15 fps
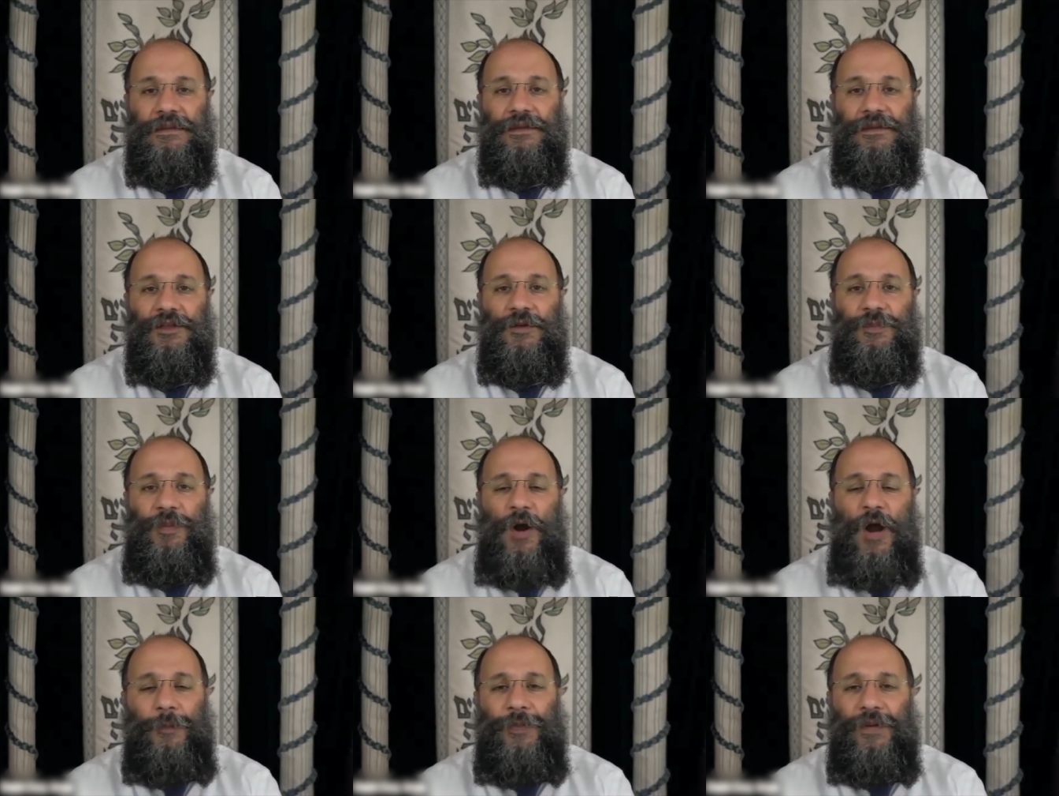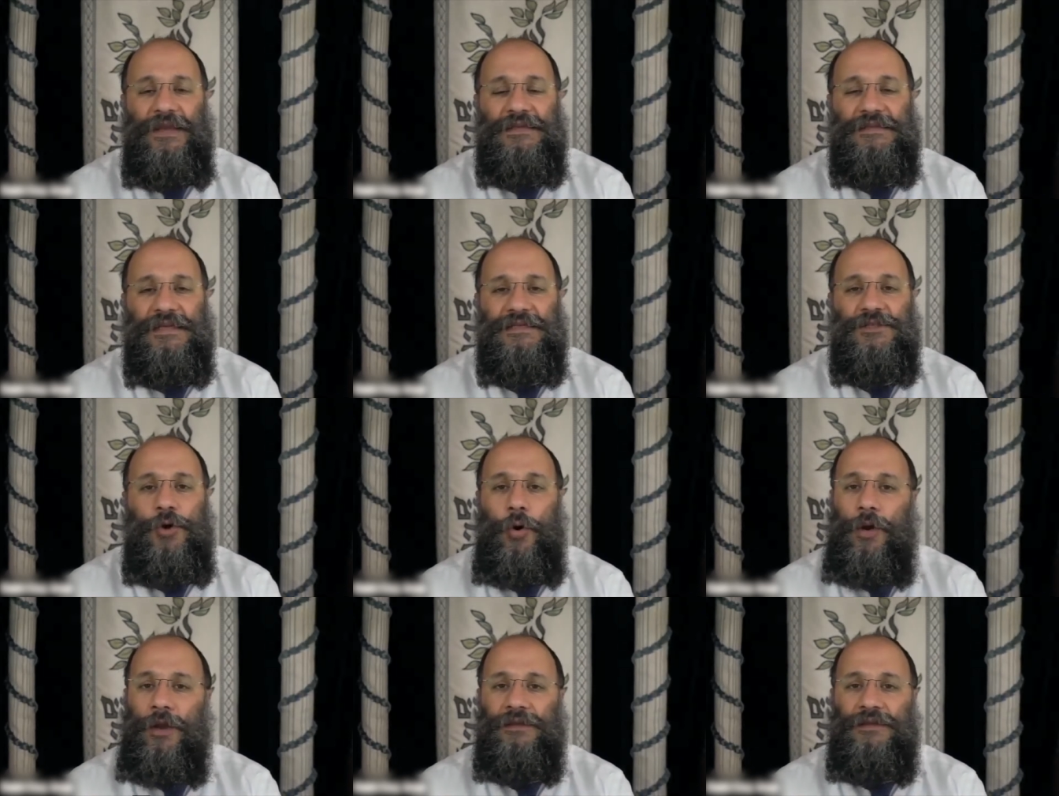The purpose is
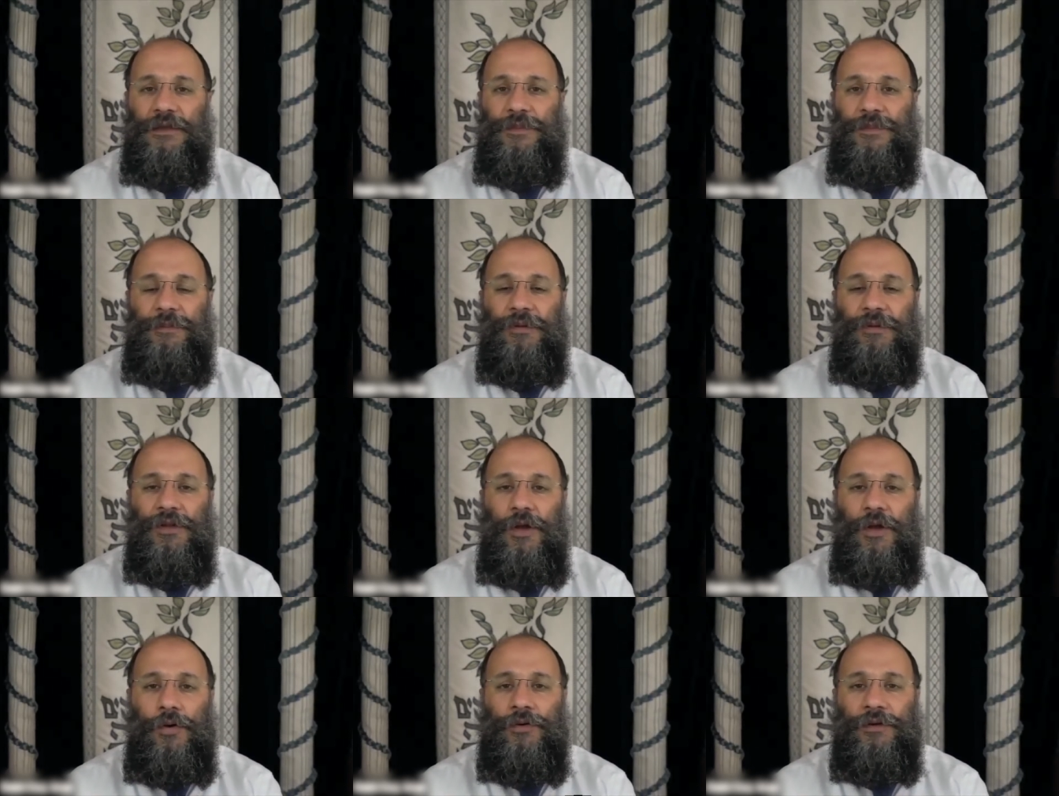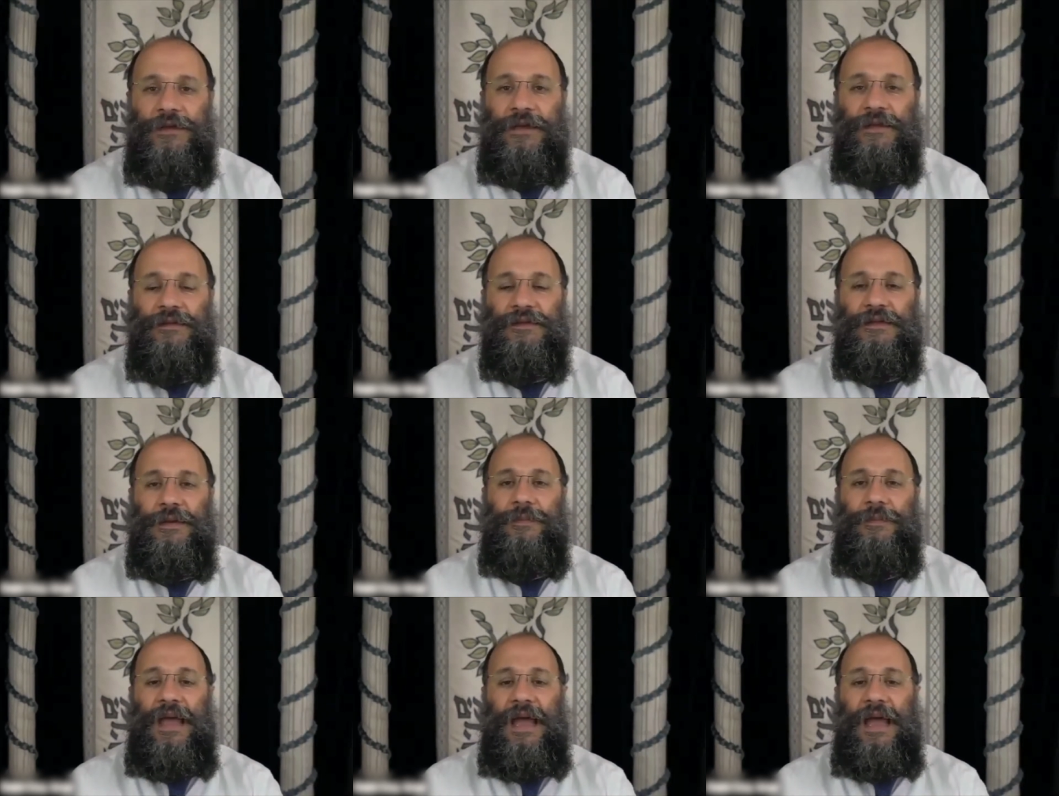going to be blown into
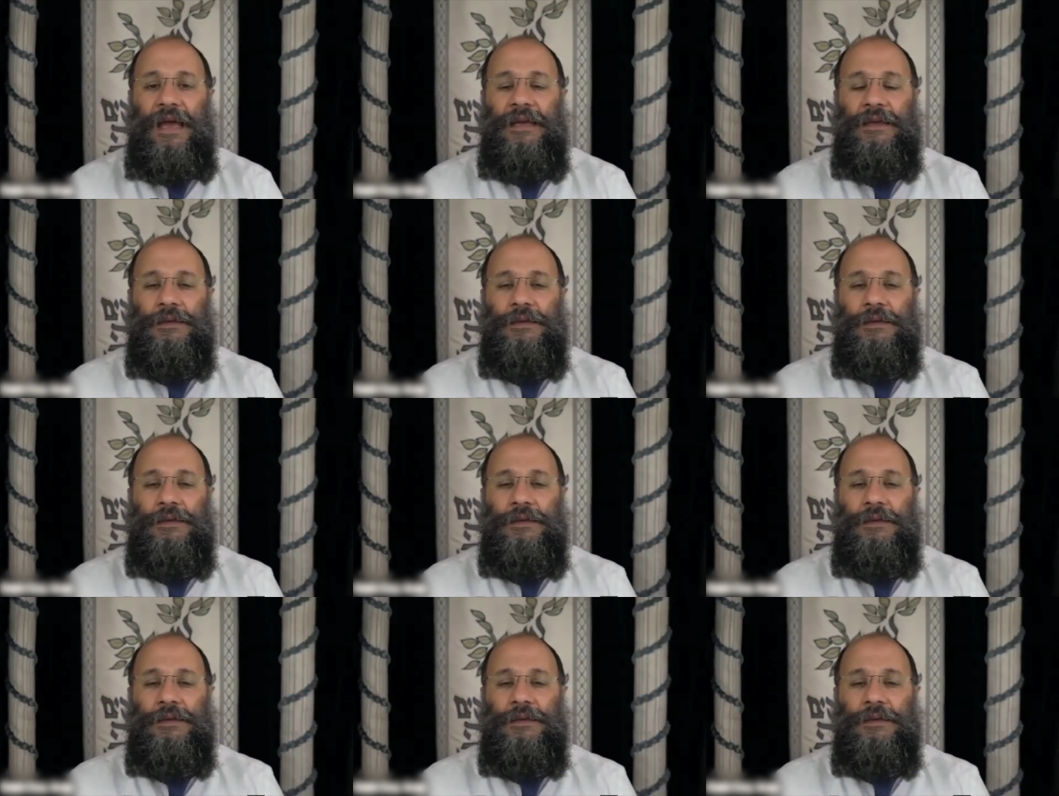man